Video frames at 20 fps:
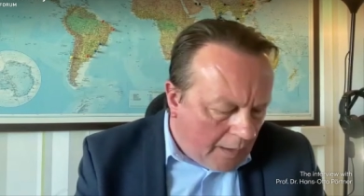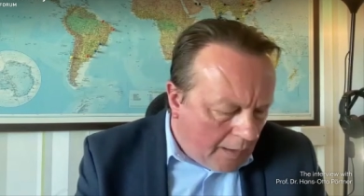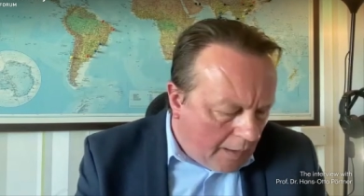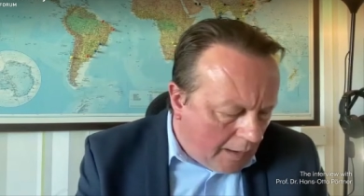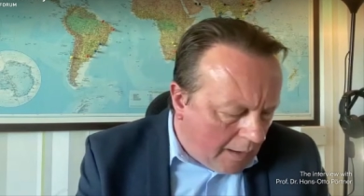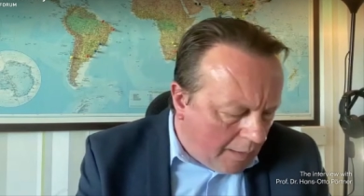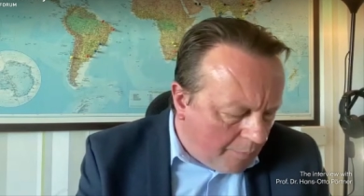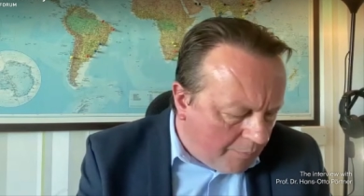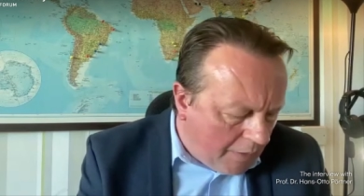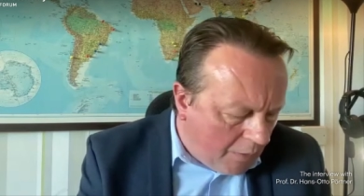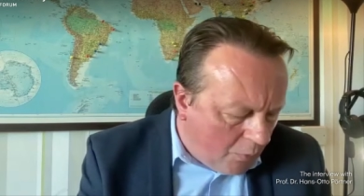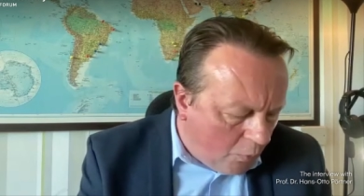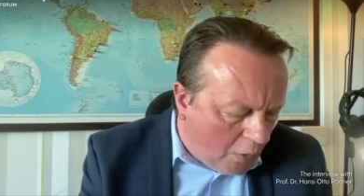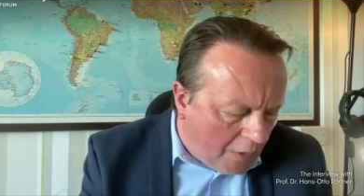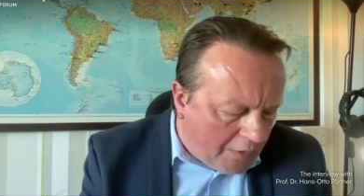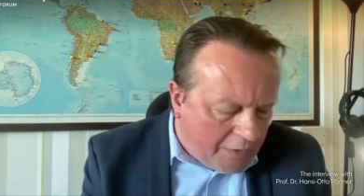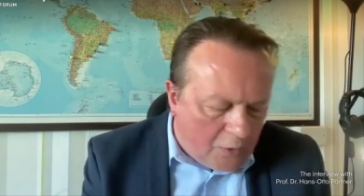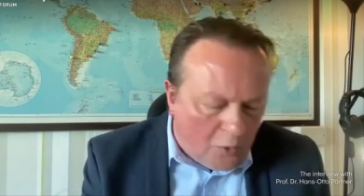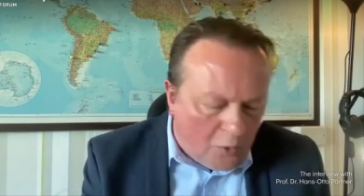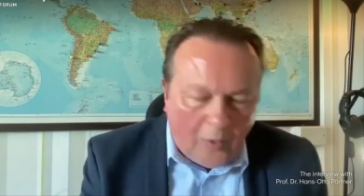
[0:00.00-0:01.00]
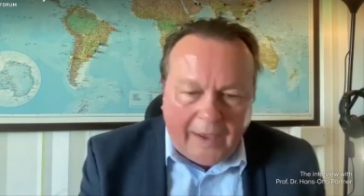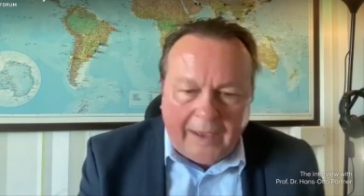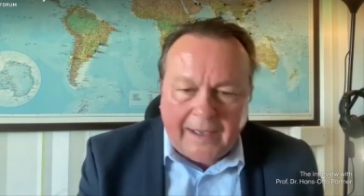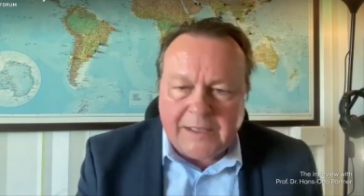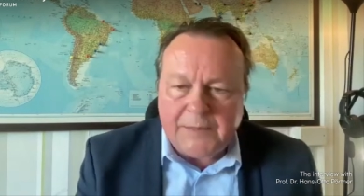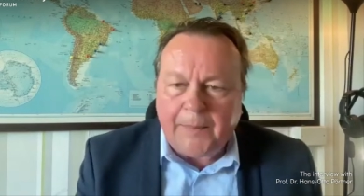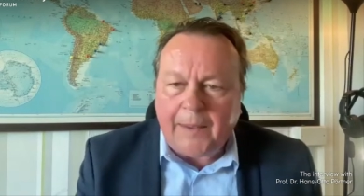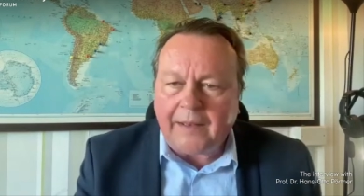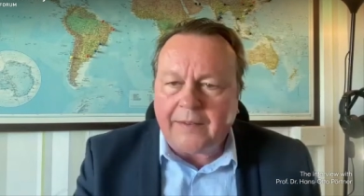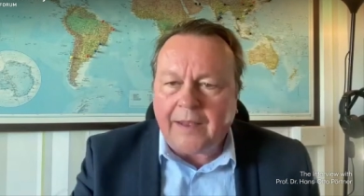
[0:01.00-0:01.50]
Um, what are your
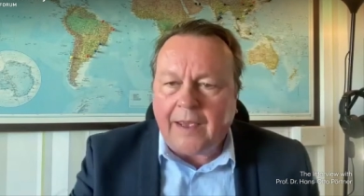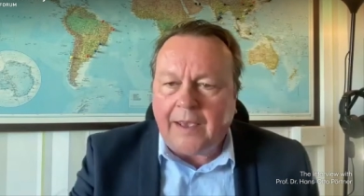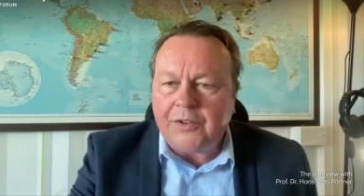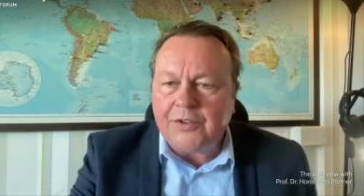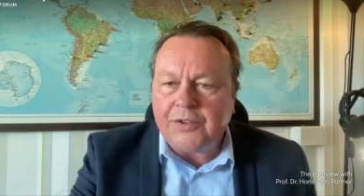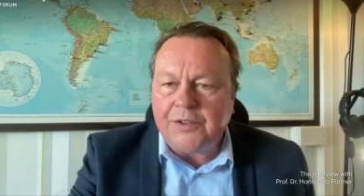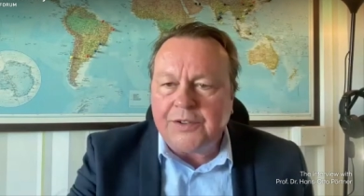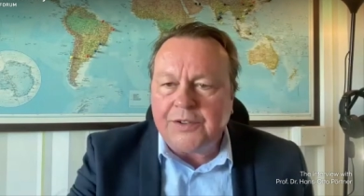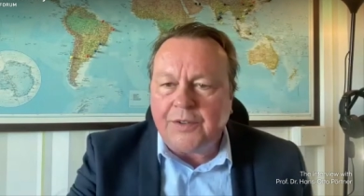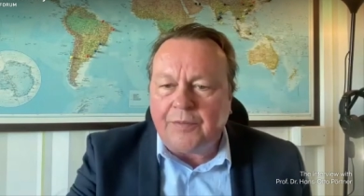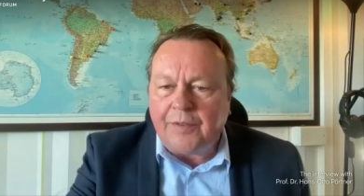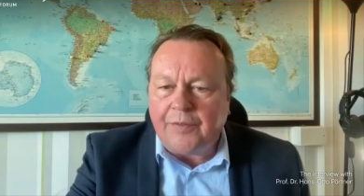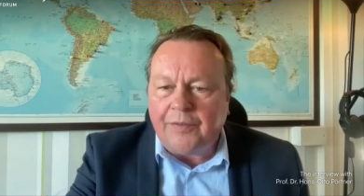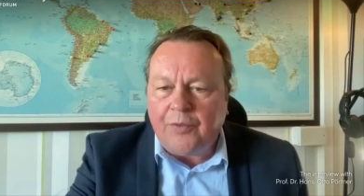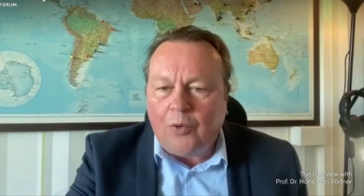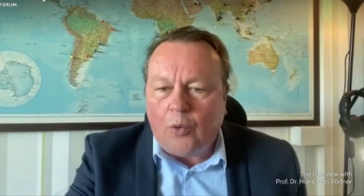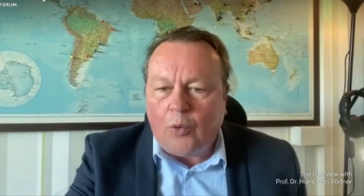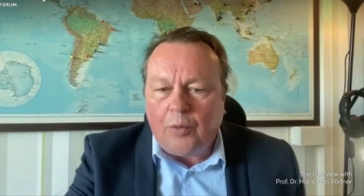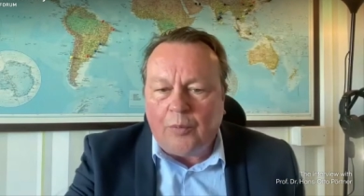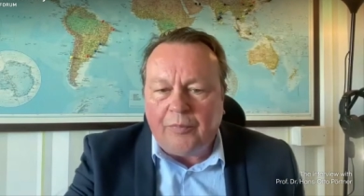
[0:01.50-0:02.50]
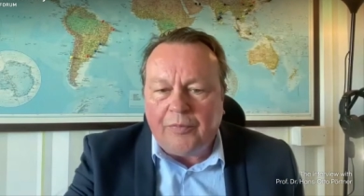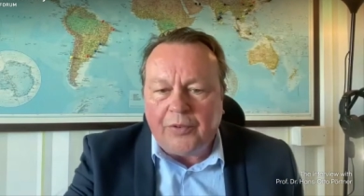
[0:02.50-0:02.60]
expectations of the forum